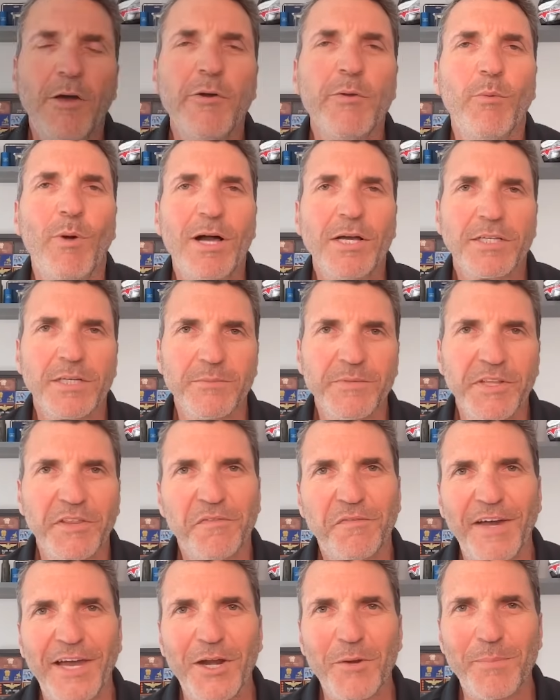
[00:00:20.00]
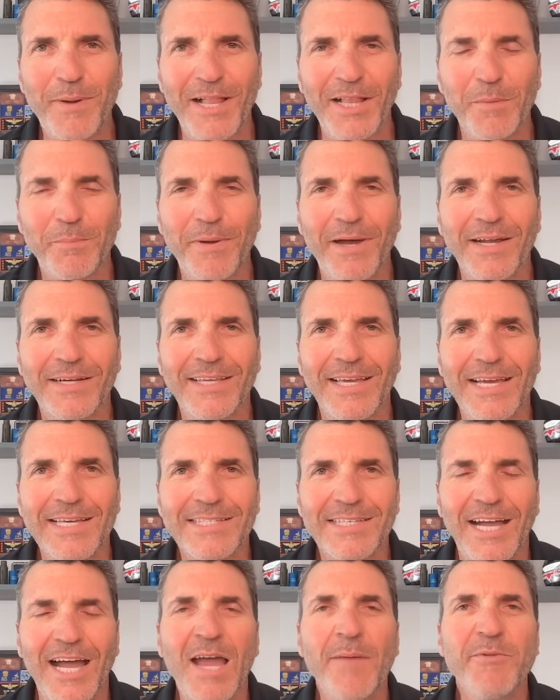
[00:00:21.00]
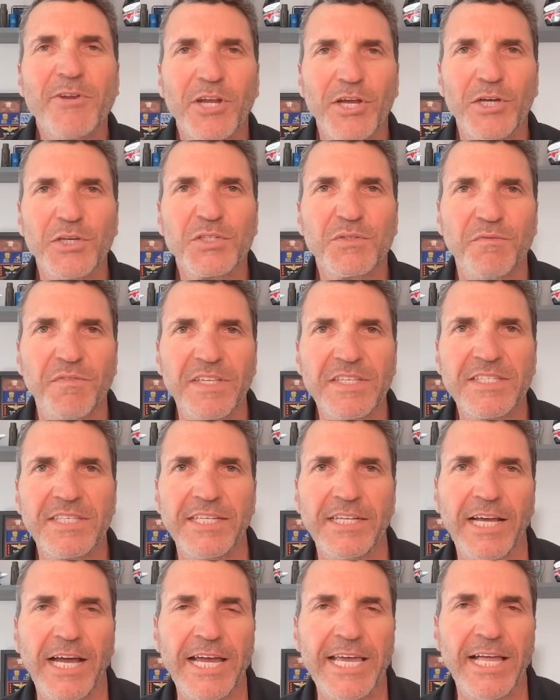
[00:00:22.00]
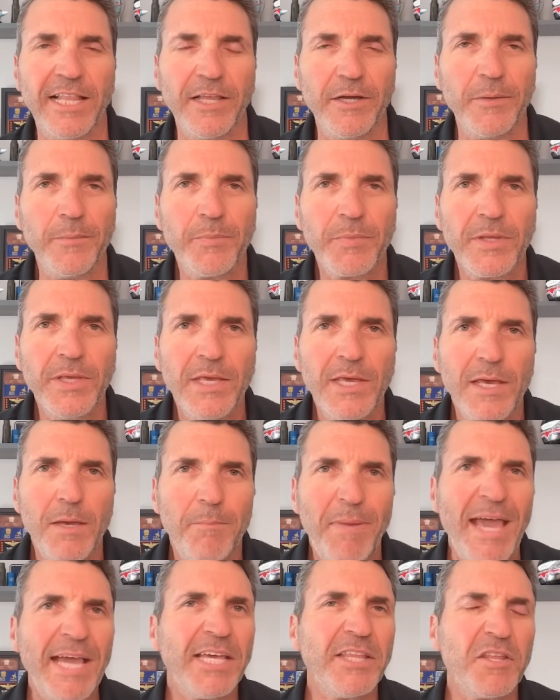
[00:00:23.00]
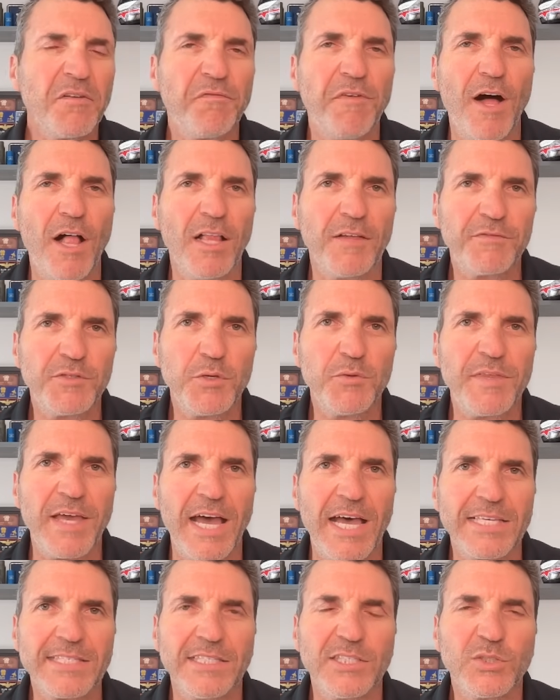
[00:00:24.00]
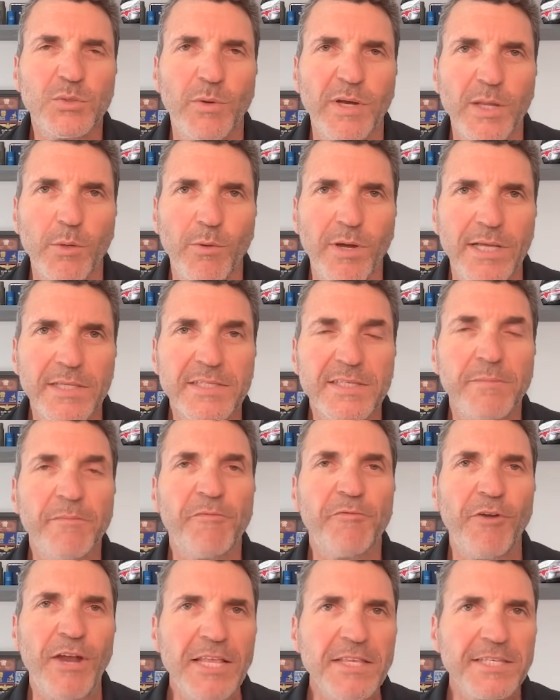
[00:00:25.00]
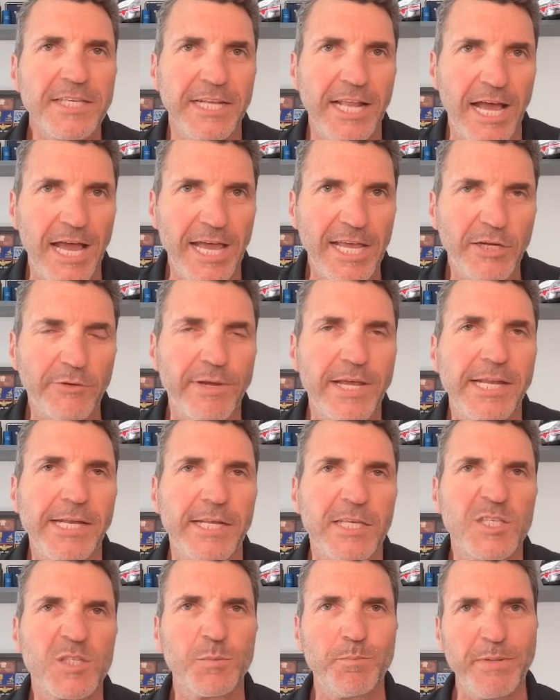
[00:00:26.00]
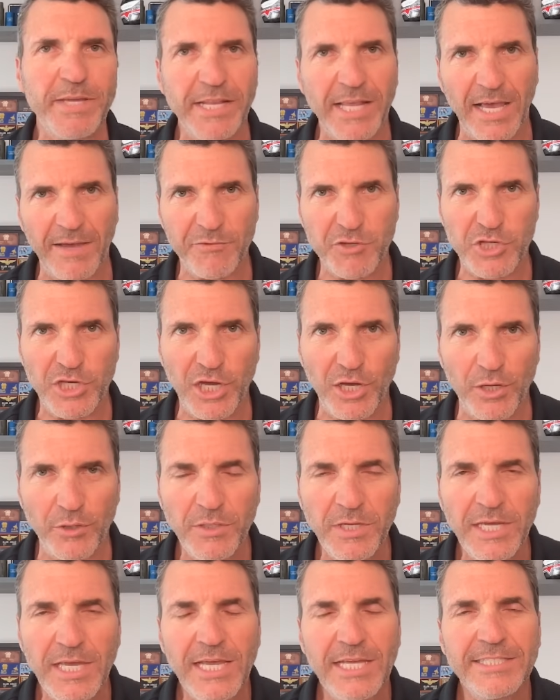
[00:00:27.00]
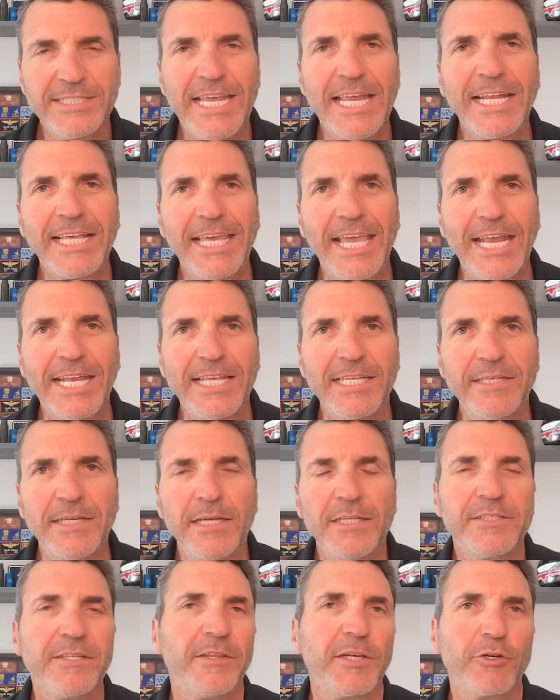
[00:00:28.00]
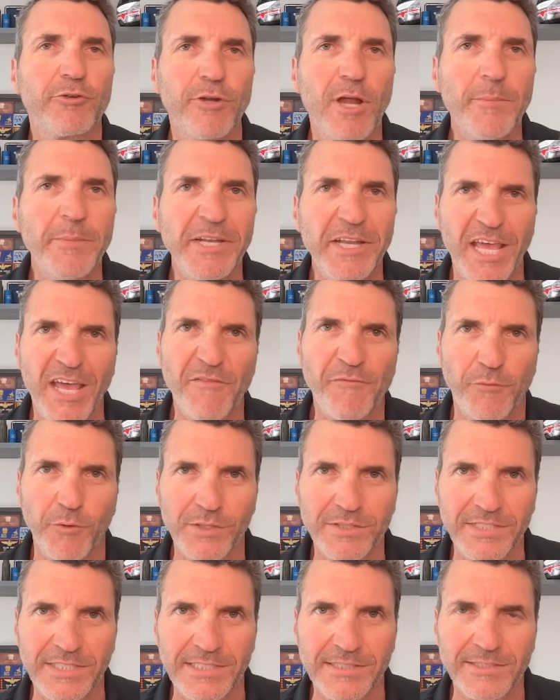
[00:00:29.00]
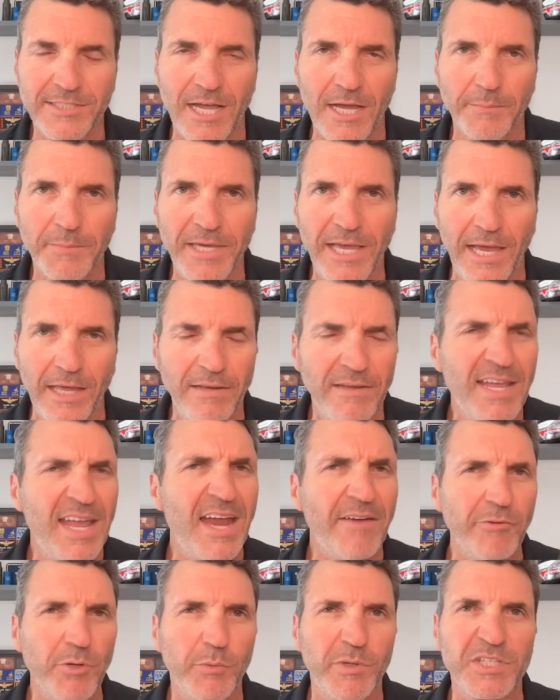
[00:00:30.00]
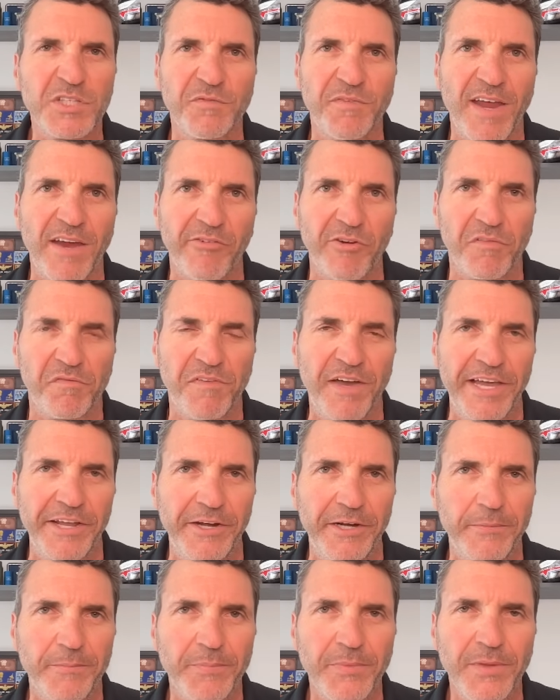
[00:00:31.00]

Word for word: and welcome to the Fighter Pilot Podcast. I'm your host, Vincent Aiello. Back in the fall of two thousand twenty-one, some friends and I created a spin-off show dedicated to the Grumman F fourteen Tomcat, everyone's favorite fighter.